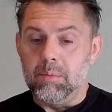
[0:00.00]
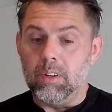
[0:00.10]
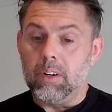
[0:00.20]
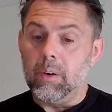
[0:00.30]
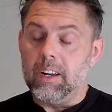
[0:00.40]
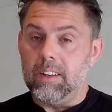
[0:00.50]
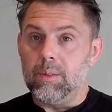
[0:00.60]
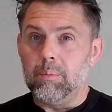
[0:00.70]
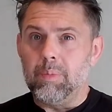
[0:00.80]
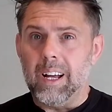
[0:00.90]
But go and
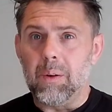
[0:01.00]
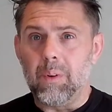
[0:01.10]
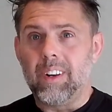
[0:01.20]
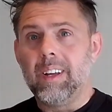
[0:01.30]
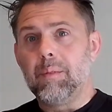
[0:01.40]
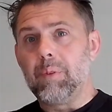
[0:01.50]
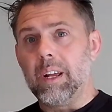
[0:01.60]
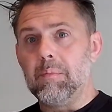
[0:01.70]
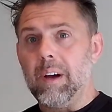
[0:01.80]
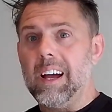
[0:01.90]
get some plywood,
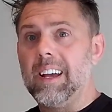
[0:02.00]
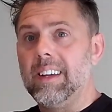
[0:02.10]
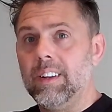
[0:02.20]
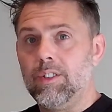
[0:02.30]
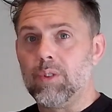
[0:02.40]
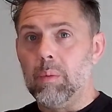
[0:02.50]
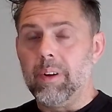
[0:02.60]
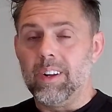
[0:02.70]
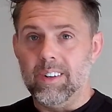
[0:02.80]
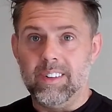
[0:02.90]
bring it back,
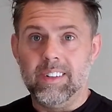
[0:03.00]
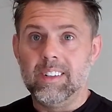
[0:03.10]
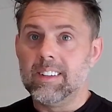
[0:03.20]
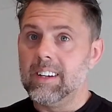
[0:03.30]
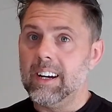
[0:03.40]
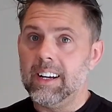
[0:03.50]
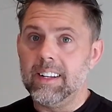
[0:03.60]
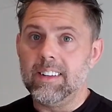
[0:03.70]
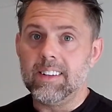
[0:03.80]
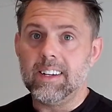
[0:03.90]
drop it on,
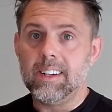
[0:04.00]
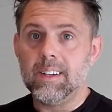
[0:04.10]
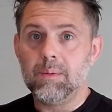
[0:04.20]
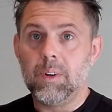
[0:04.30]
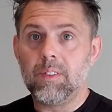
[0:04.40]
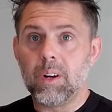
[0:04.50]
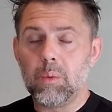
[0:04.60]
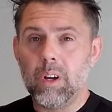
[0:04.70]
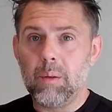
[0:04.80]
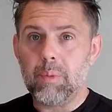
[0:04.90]
and we've
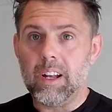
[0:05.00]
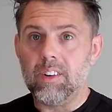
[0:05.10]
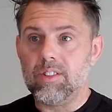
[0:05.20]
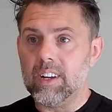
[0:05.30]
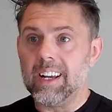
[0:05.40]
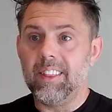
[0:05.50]
got a workbench.